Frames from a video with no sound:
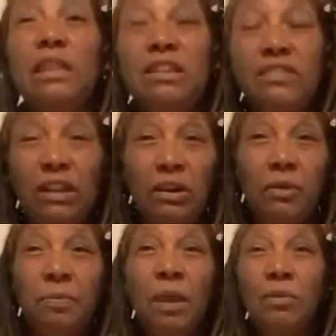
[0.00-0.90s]

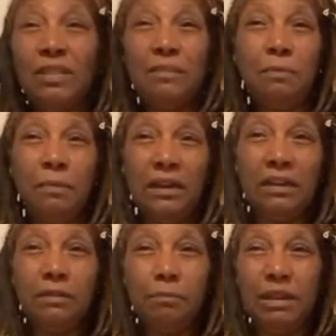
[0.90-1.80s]
So with the
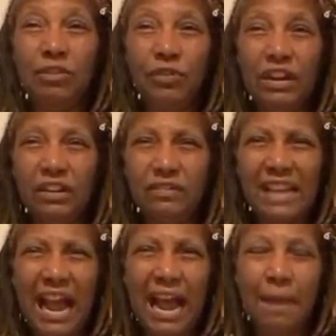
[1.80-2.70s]
benefit of
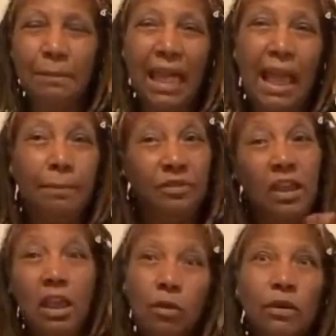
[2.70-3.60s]
time lapse,
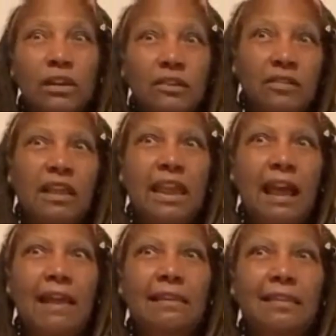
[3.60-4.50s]
we're gonna say
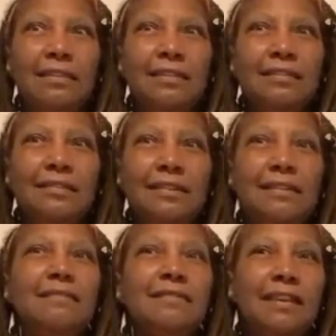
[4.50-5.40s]
I let this
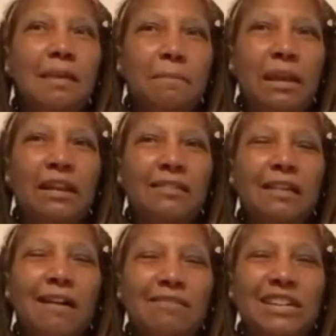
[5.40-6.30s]
sit 10 minutes
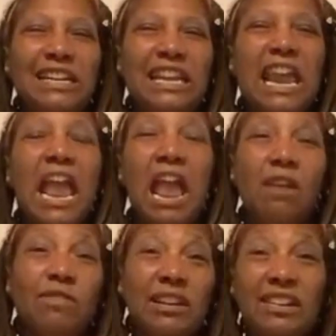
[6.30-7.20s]
already,
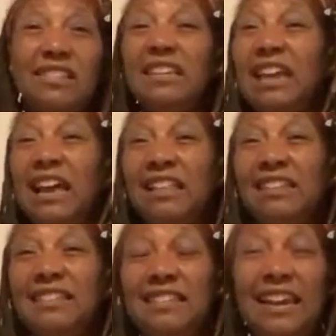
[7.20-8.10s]
and we're gonna see how
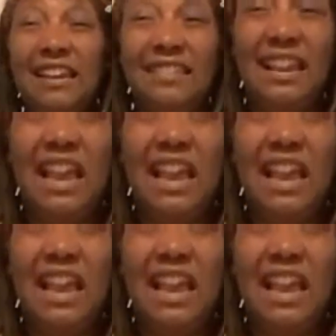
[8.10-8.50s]
this tastes.